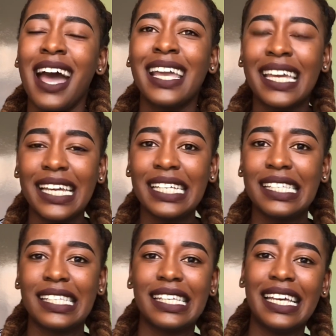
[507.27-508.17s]
I
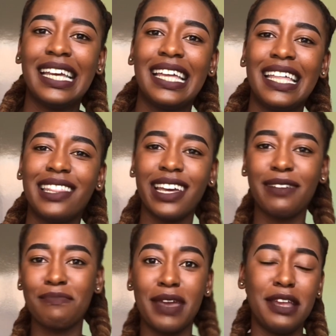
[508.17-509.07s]
guess
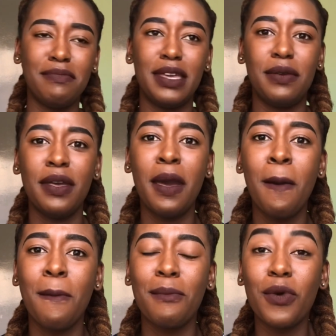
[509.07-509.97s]
that made me
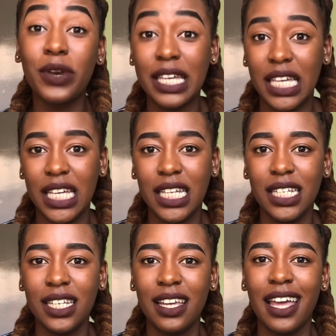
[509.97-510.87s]
more
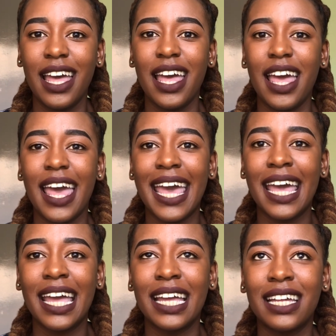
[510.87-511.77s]
keen.
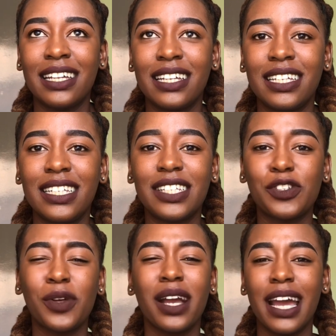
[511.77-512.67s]
And
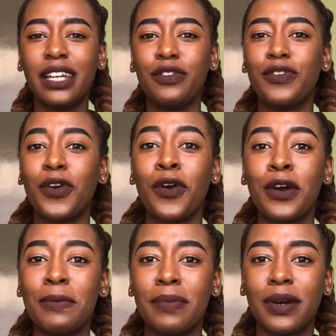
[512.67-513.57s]
so I kind of
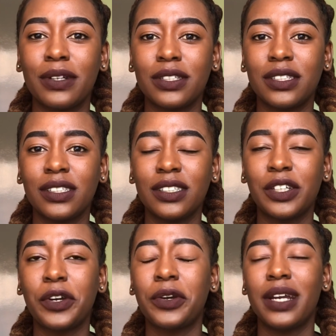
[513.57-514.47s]
forgot about
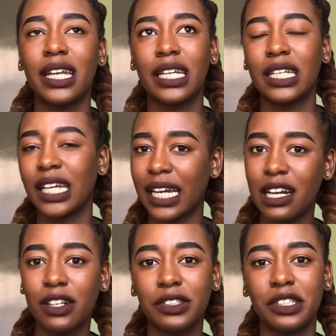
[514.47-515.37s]
the Korean
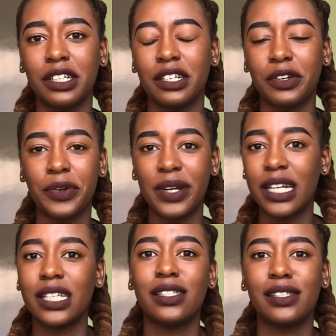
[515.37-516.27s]
culture,
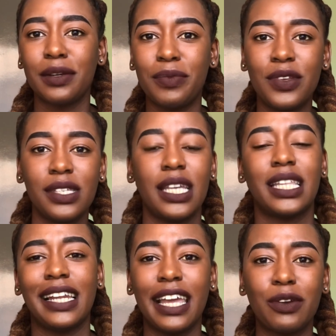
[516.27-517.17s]
Koreans, their
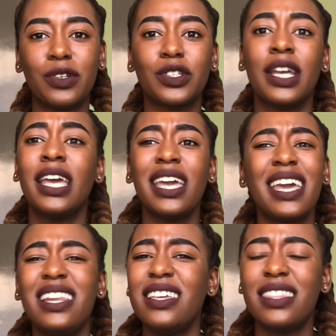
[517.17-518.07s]
music, their language,
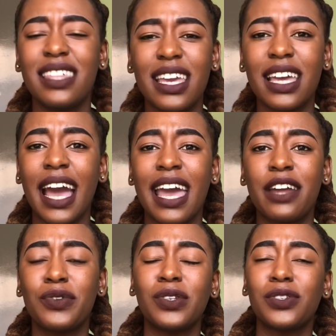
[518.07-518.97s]
anything I
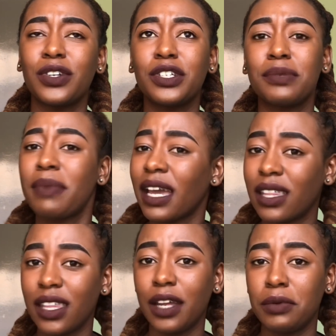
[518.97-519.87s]
had researched
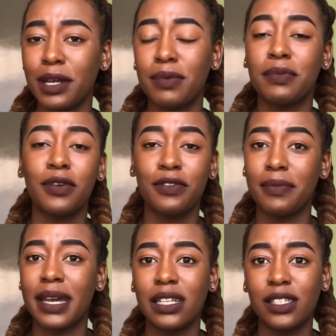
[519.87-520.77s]
back then when I prepared
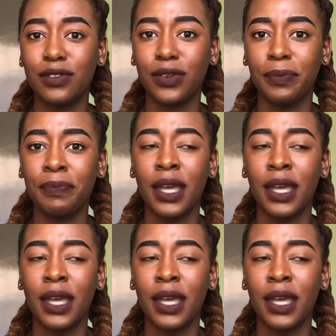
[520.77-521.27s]
for my interview.